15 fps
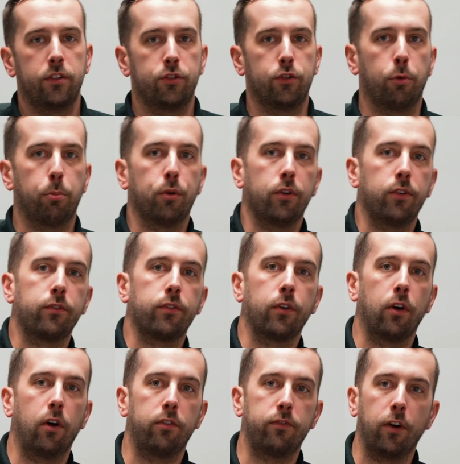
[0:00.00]
so approved
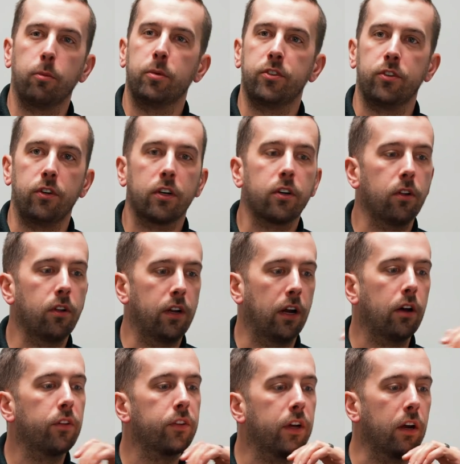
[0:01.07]
for all pharmaceutical and
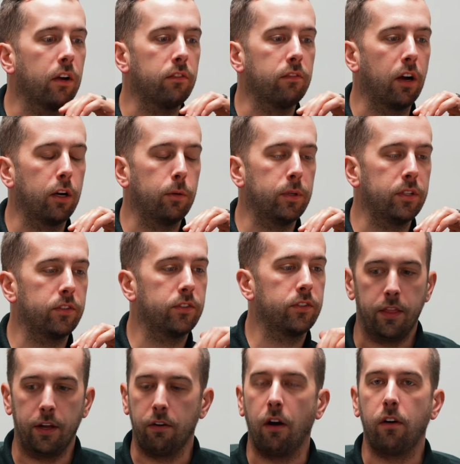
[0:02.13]
healthcare environments.
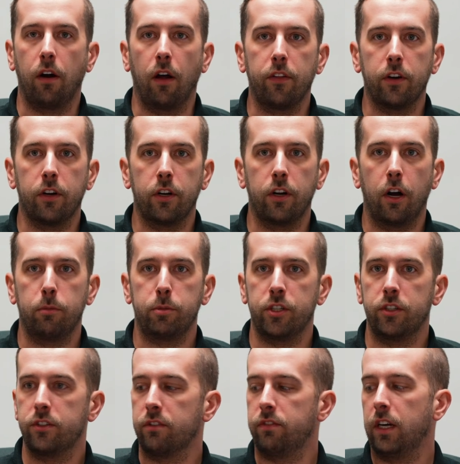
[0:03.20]
There are other hood
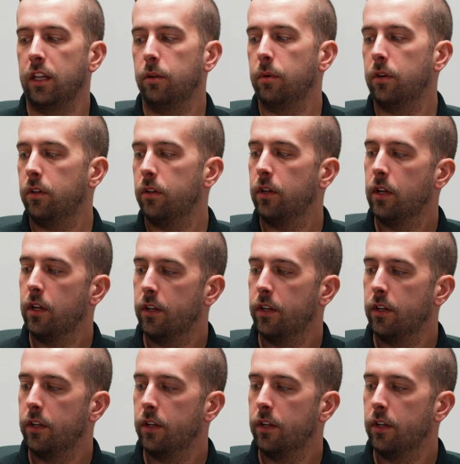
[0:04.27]
options available.